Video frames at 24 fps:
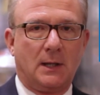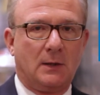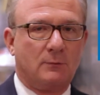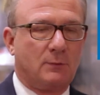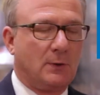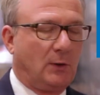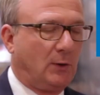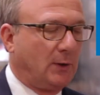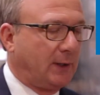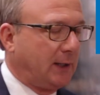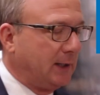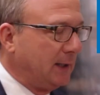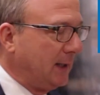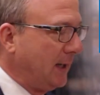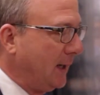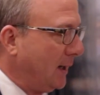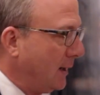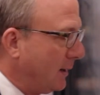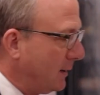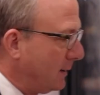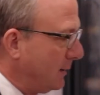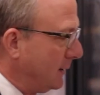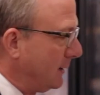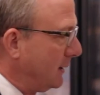If you look in
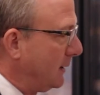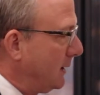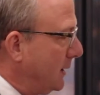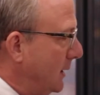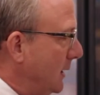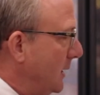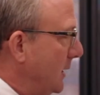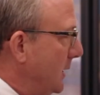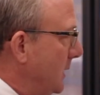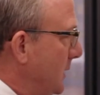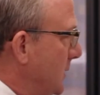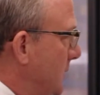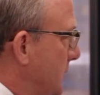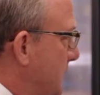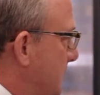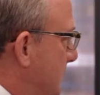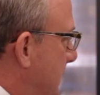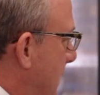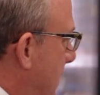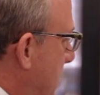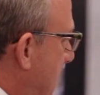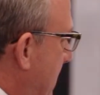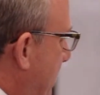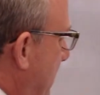here, you'll
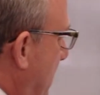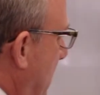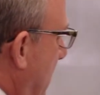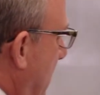see that